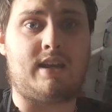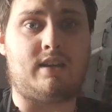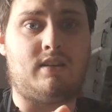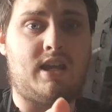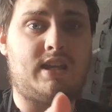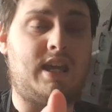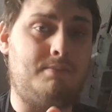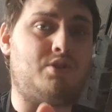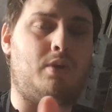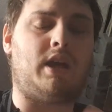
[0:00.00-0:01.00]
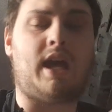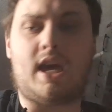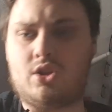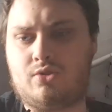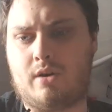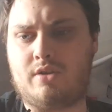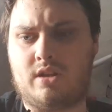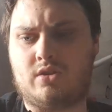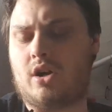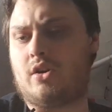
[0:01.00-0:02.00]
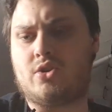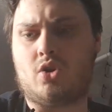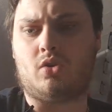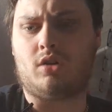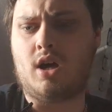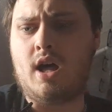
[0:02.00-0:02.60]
and it keeps you engaged throughout the entire song.